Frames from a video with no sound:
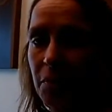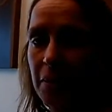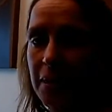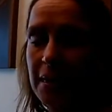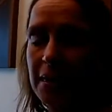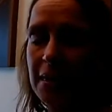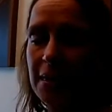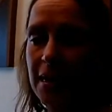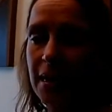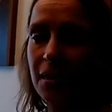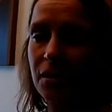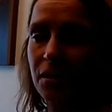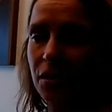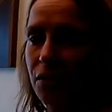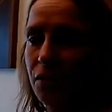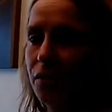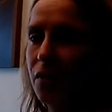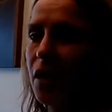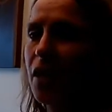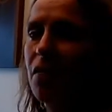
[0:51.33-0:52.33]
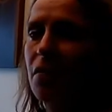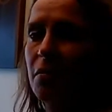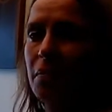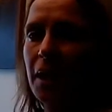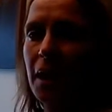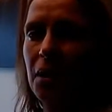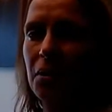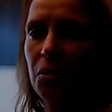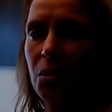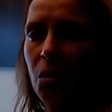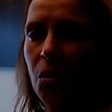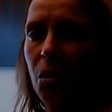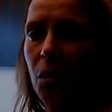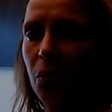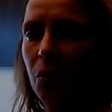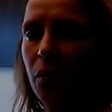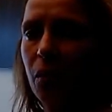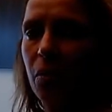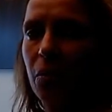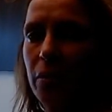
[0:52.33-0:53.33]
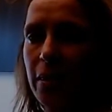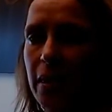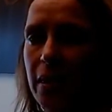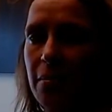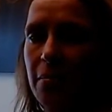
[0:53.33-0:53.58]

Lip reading: pleased to say so far I'm getting on quite well with it.